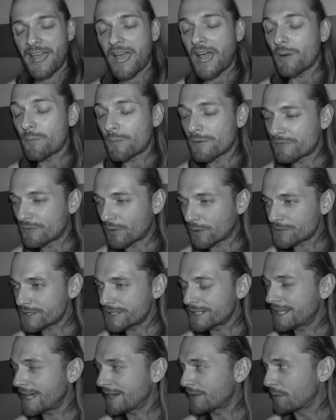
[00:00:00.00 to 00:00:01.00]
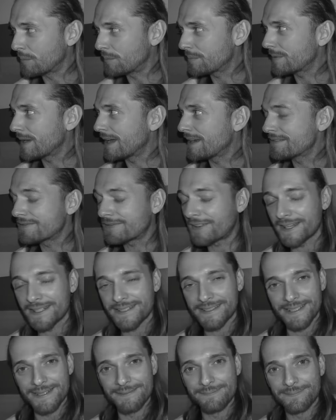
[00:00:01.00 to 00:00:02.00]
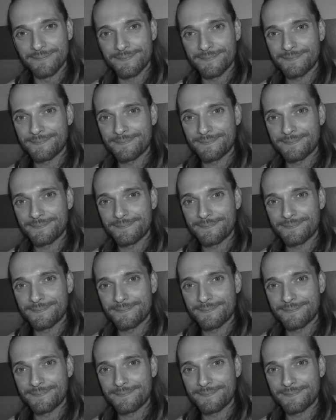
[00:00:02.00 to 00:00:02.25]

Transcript: And we've got to get up and fight them.